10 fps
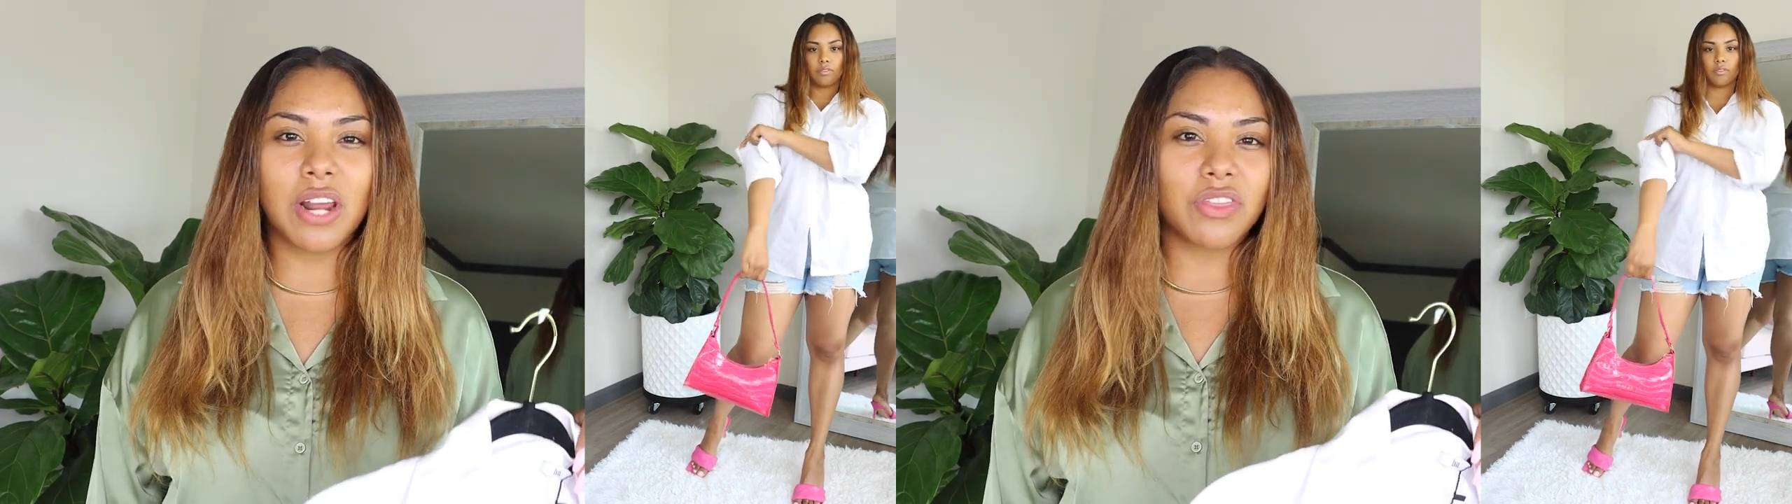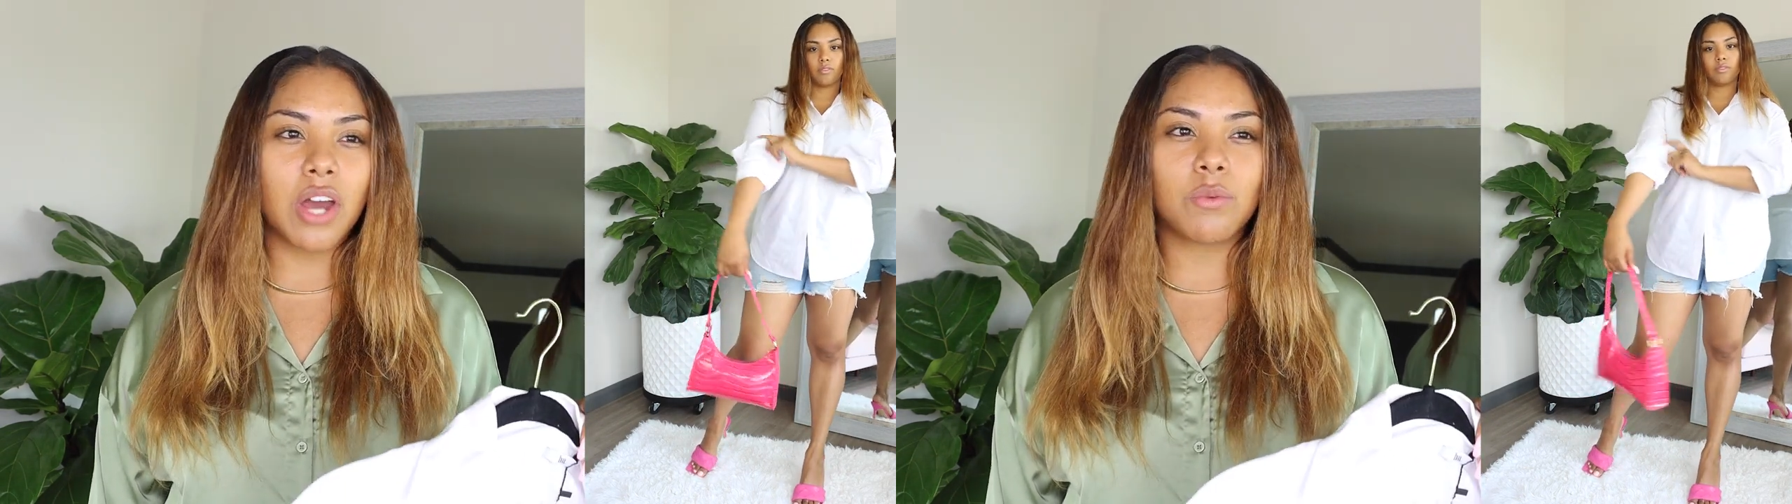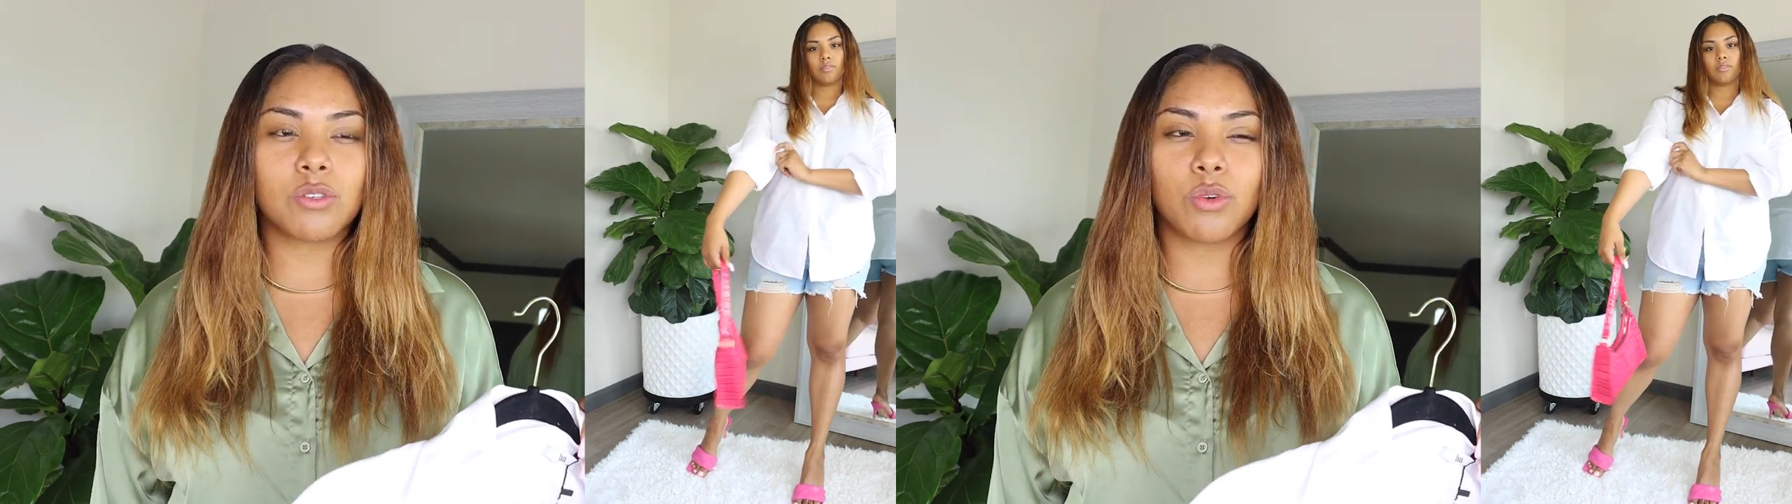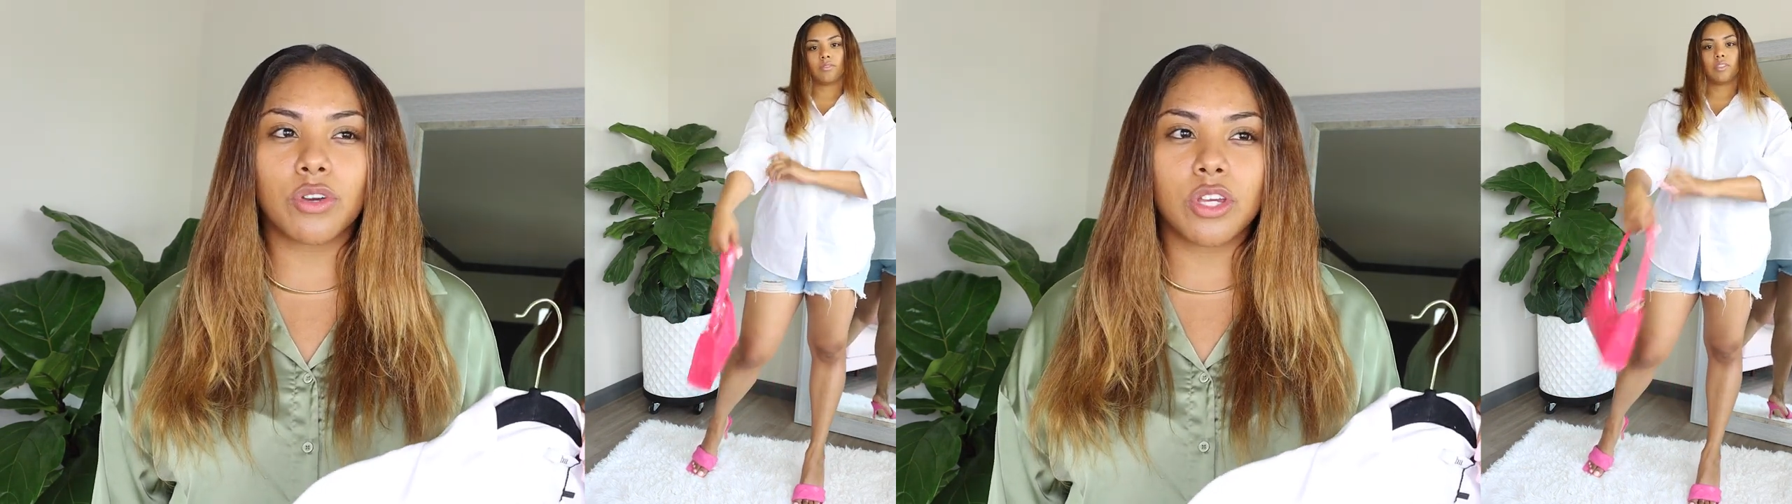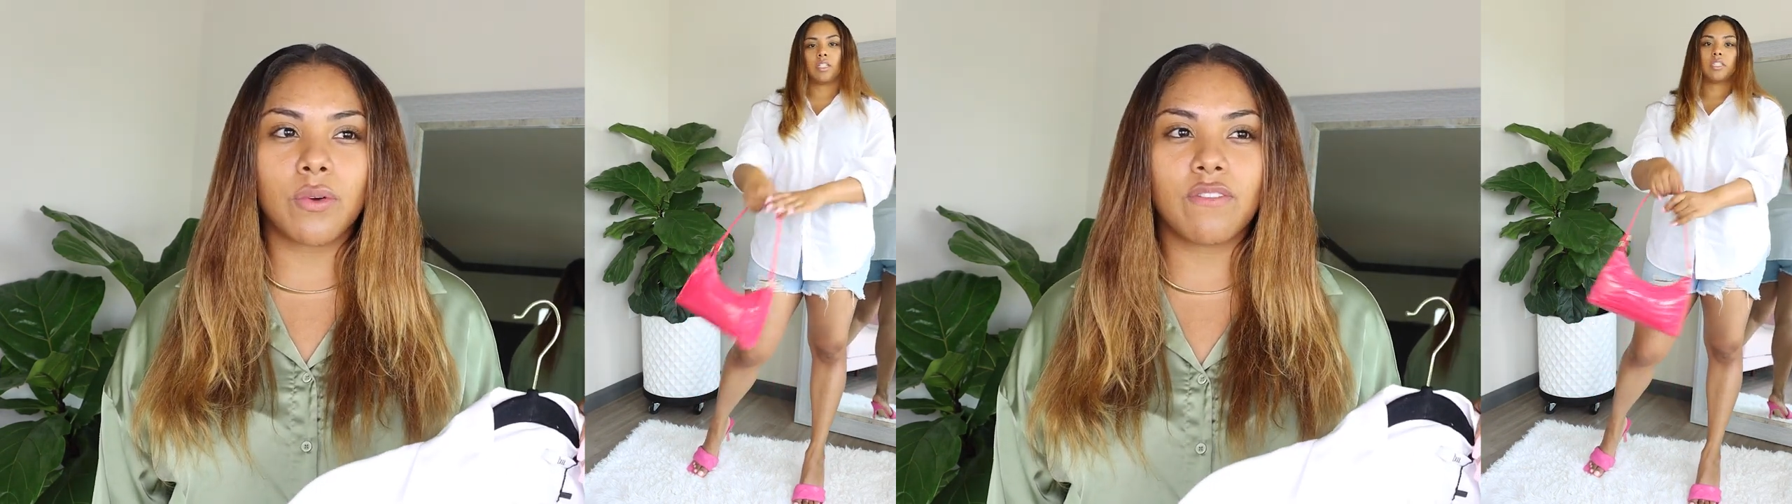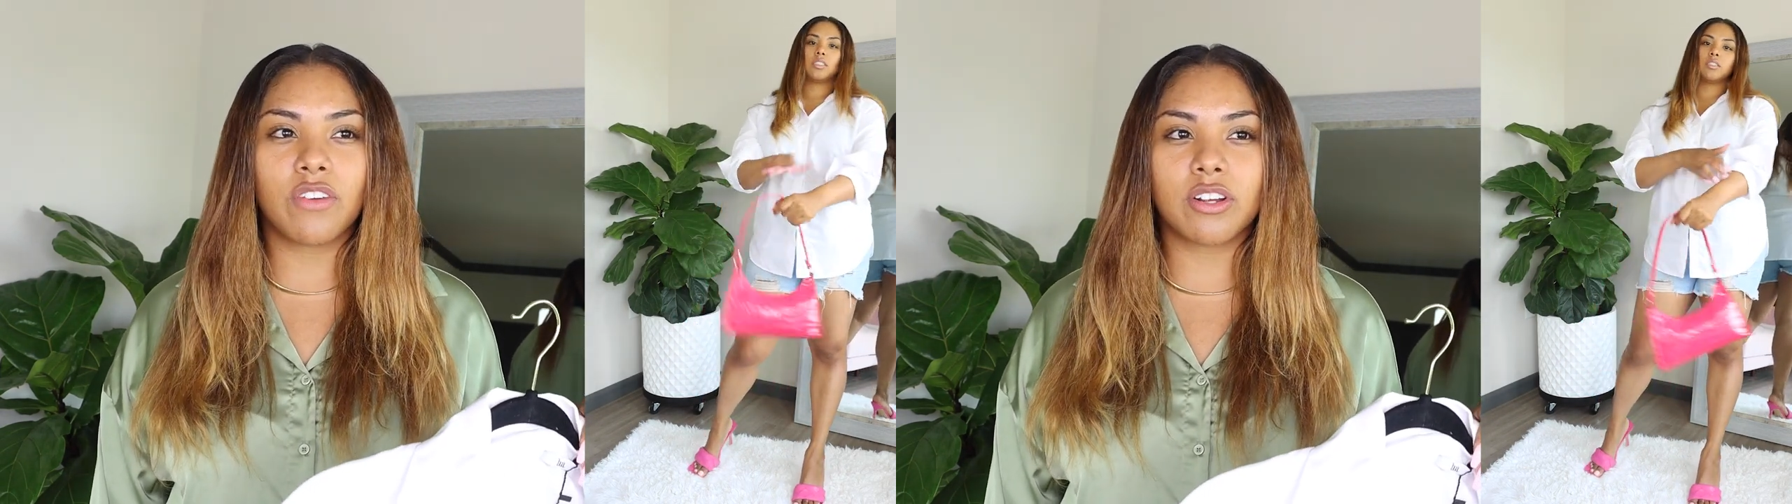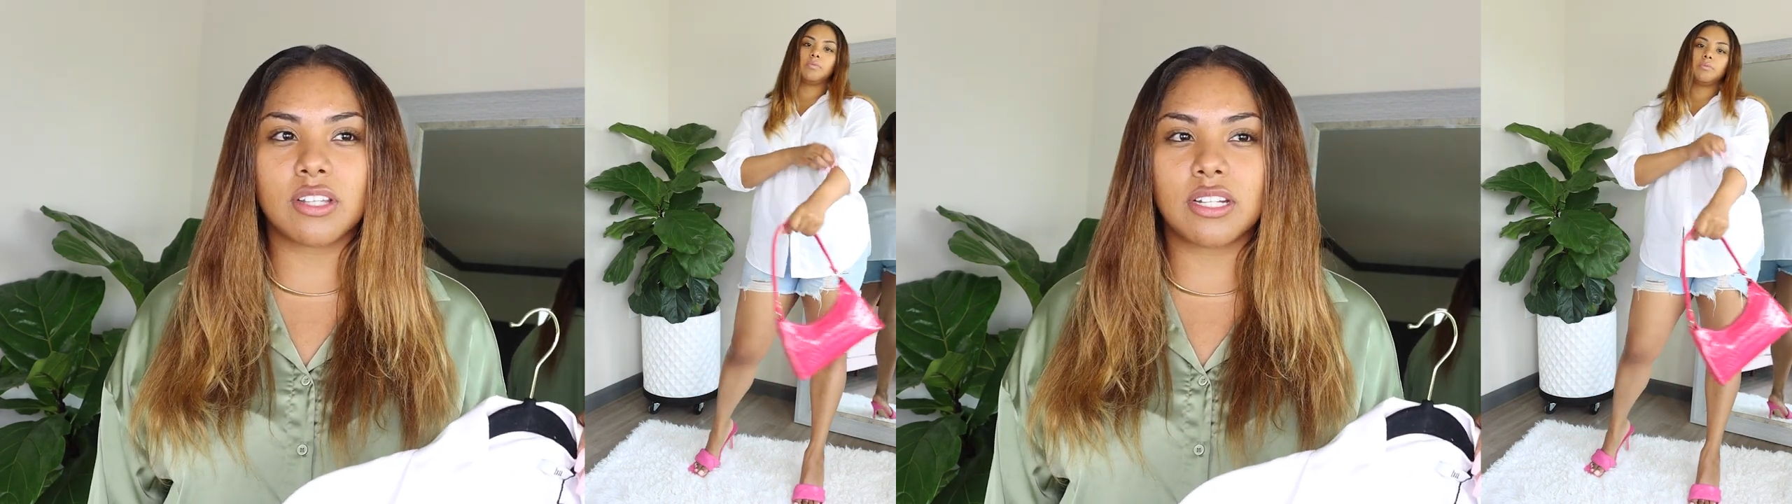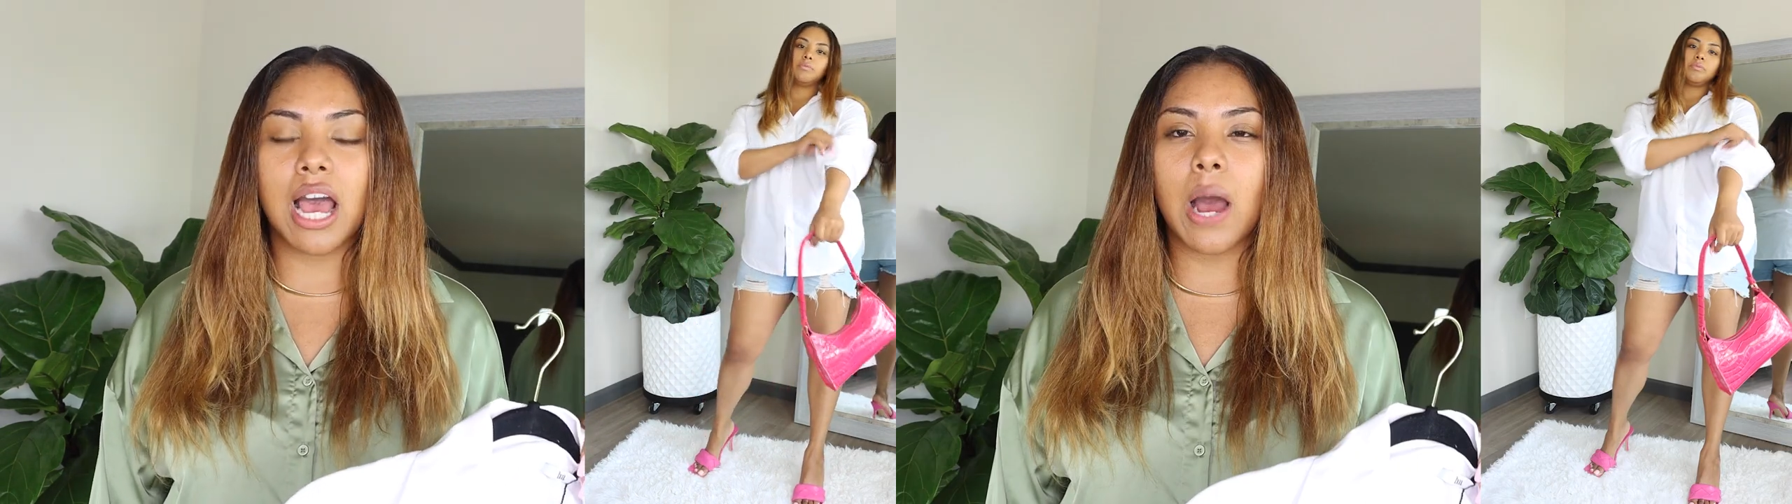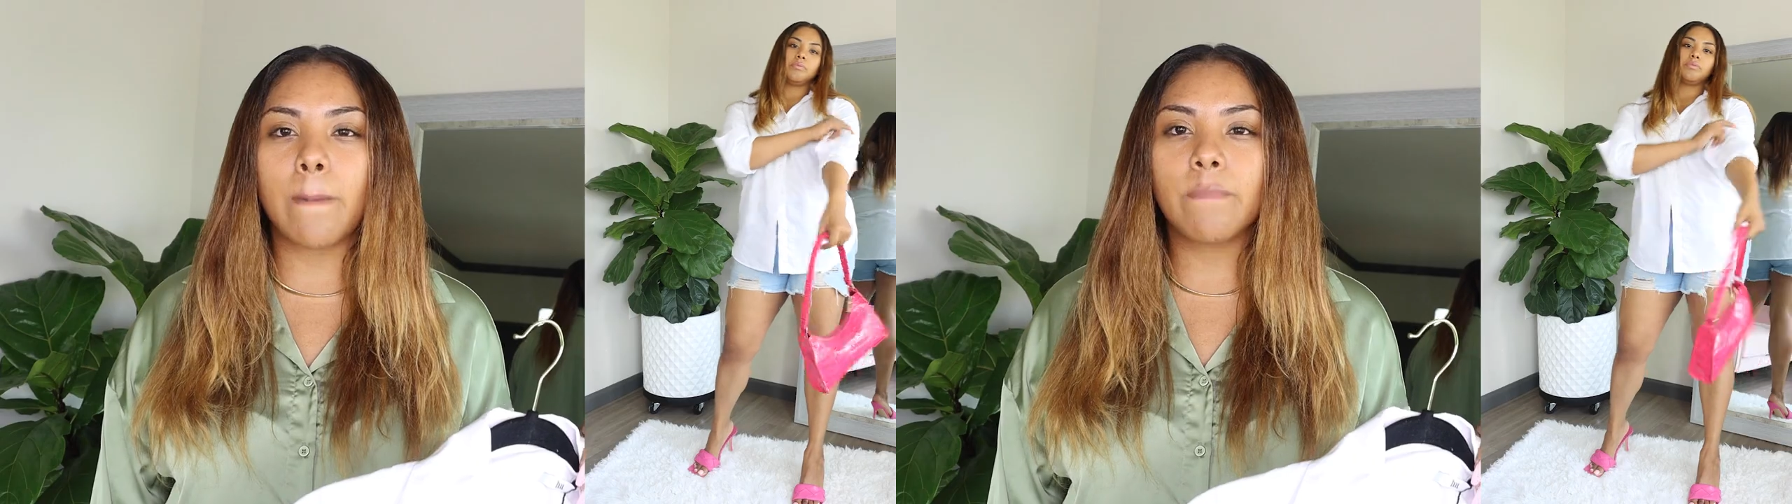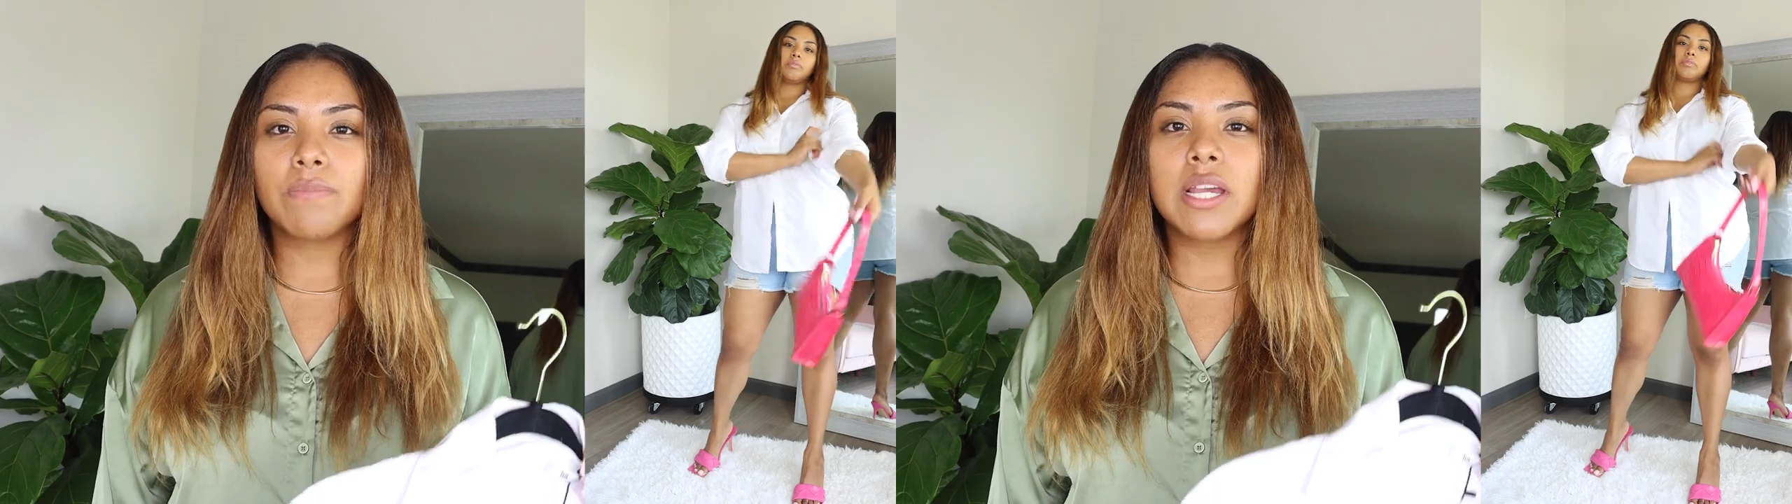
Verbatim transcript: and I thought it was real cute and versatile.